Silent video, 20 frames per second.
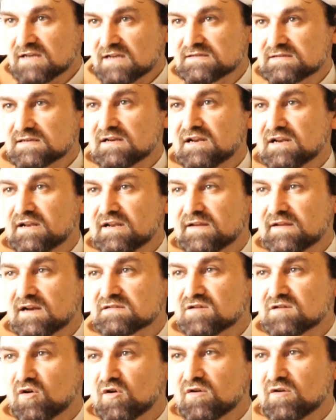And uh, there
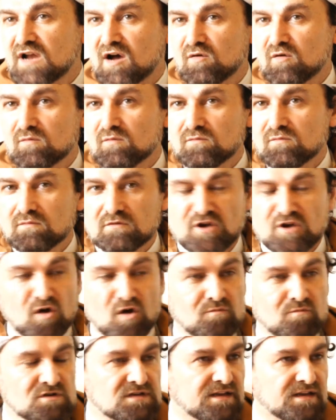is no, no,
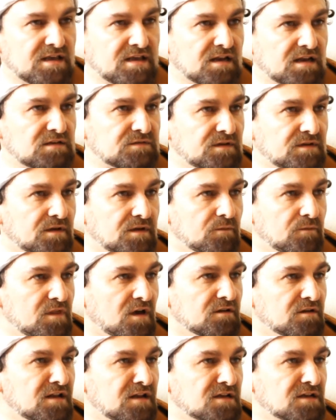no Muslim country
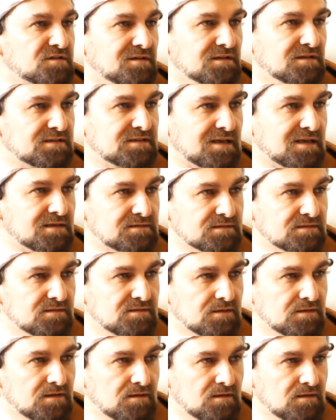without national debt
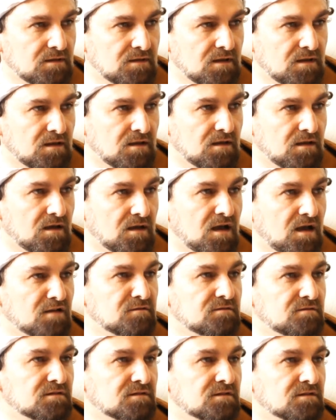
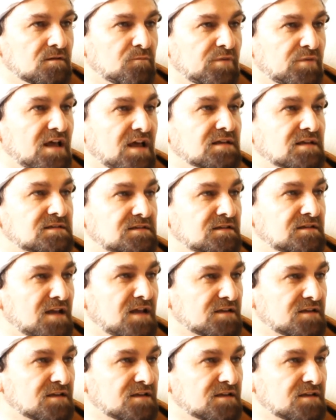and plus